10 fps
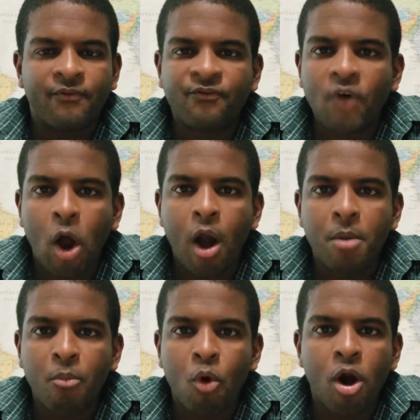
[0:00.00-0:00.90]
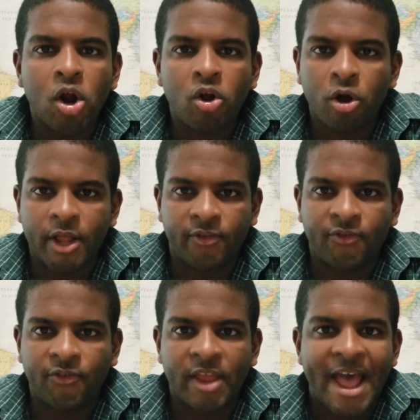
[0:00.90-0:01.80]
far more
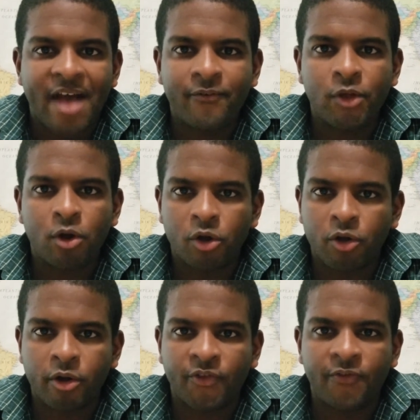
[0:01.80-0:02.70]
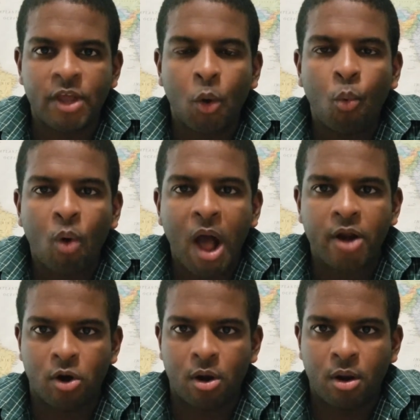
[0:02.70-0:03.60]
goods, heavier goods via
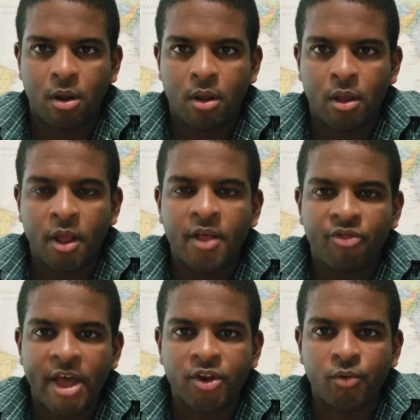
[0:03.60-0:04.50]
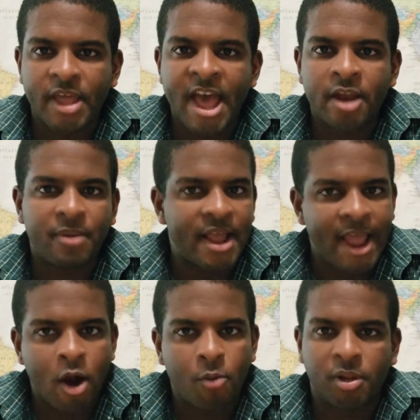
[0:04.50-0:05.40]
water than you can by
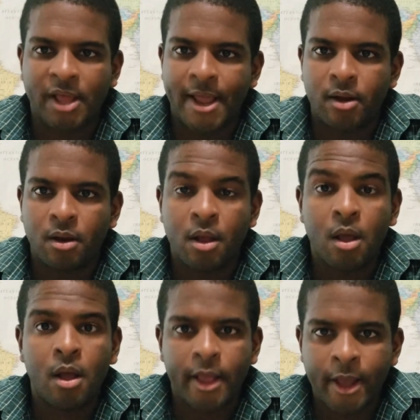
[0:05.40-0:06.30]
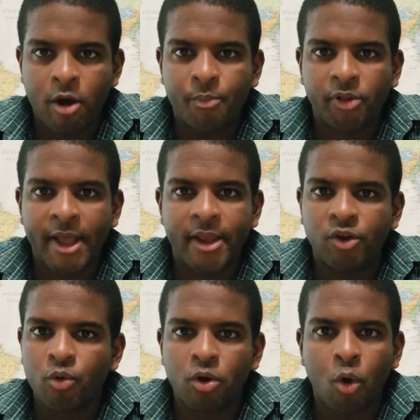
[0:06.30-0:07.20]
airplane. Airplane,
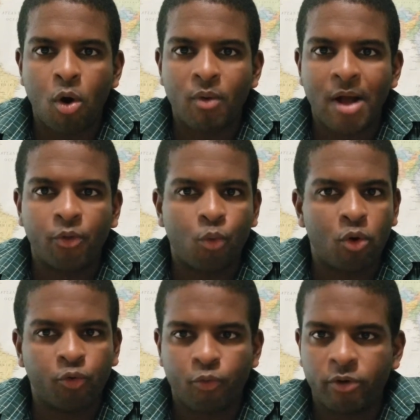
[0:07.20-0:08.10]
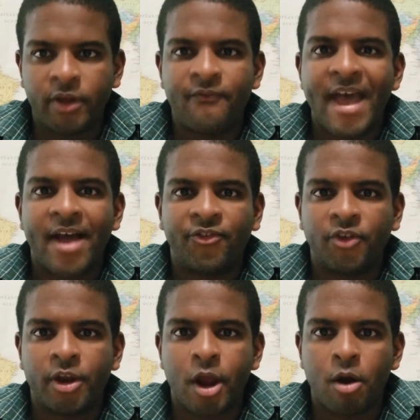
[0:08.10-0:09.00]
you can go around the world really fast
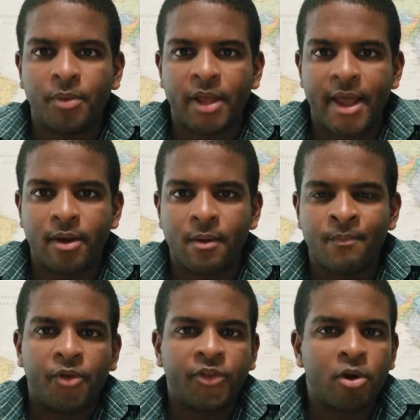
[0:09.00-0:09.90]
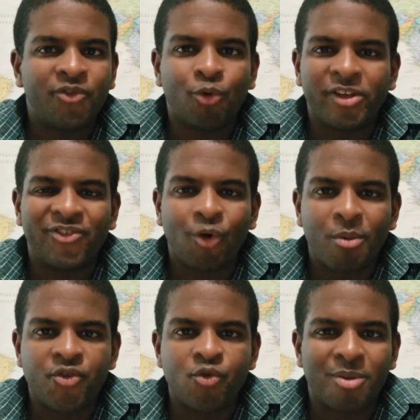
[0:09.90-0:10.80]
in an airplane, but there is only so
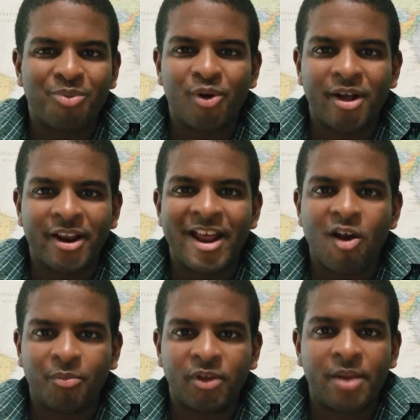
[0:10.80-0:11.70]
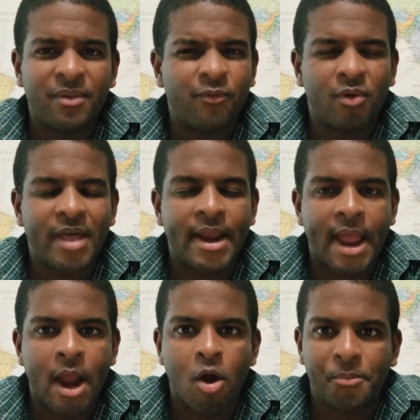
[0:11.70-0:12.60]
much you can put on an airplane before that
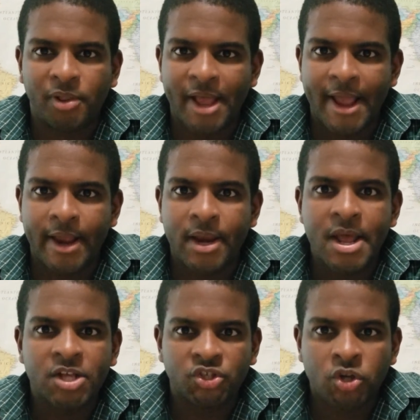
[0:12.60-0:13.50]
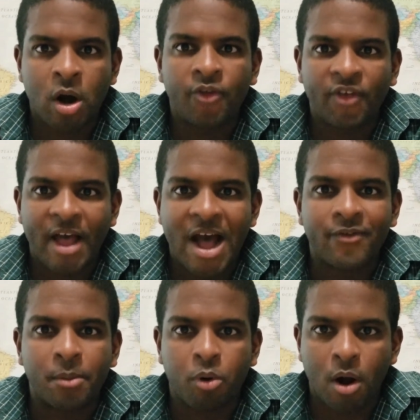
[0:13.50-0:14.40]
airplane starts
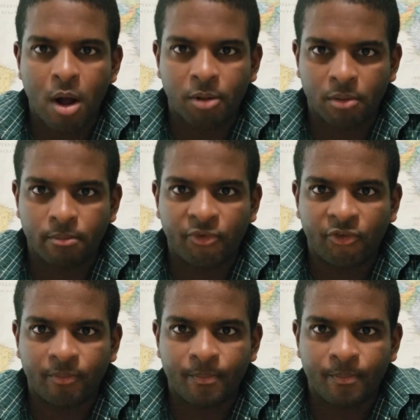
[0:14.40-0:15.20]
having problems.